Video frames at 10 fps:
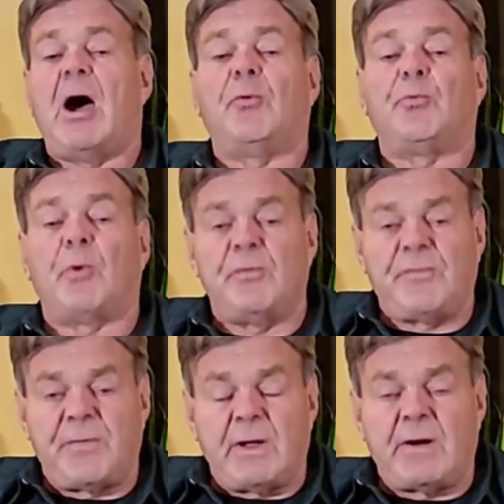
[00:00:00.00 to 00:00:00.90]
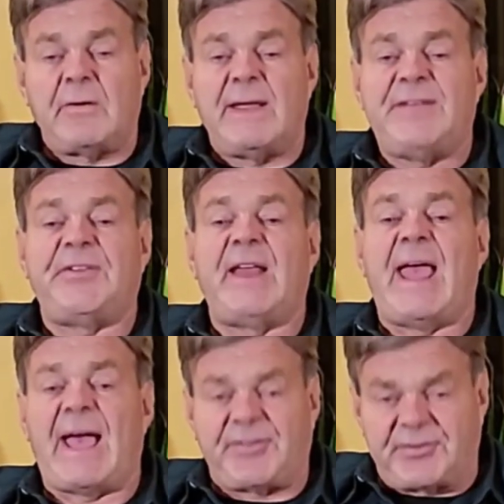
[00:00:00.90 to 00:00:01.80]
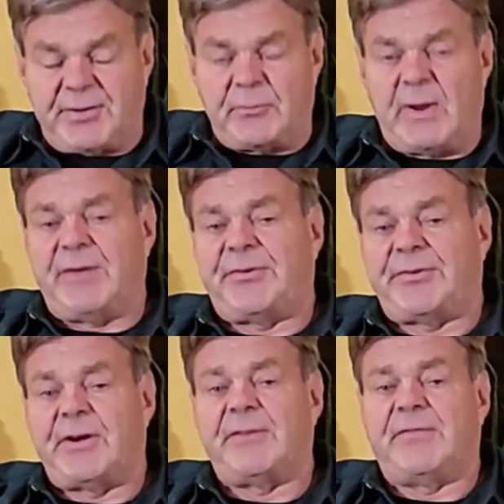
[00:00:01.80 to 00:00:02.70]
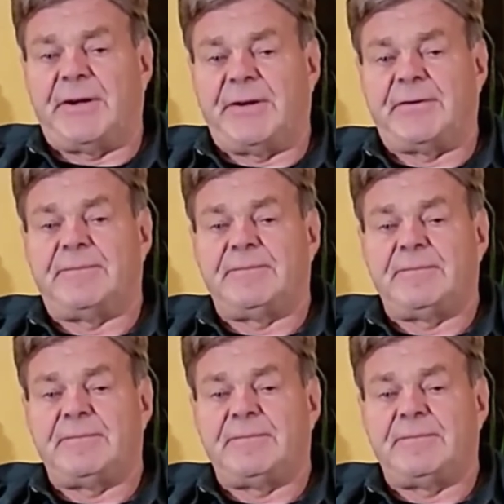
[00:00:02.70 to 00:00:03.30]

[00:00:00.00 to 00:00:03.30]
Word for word: A road flare is an excellent way to start a fire.